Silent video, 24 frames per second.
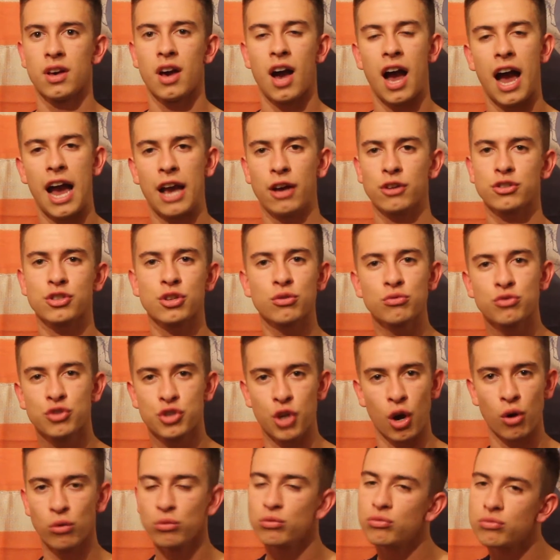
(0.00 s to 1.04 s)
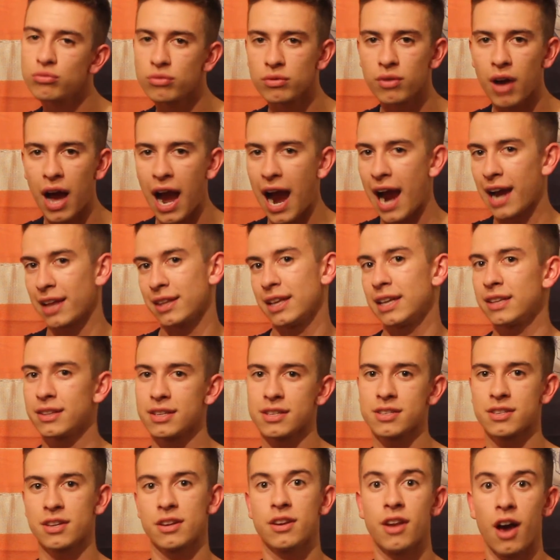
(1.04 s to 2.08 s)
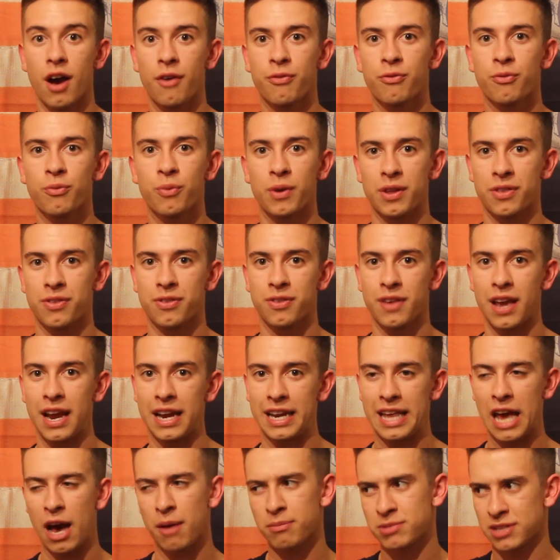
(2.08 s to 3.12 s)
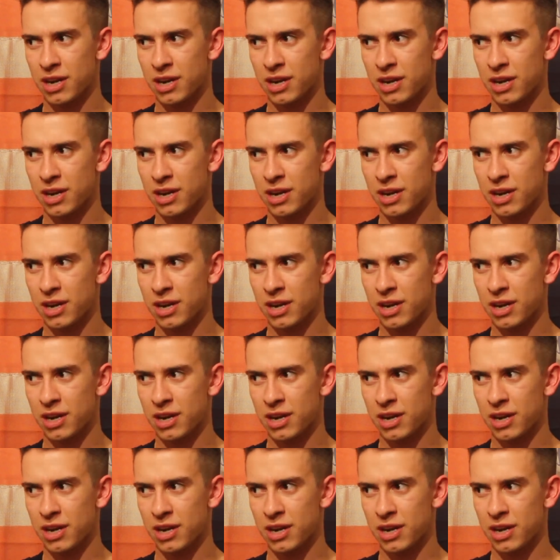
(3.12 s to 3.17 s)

I also don't highlight this enough with any albums.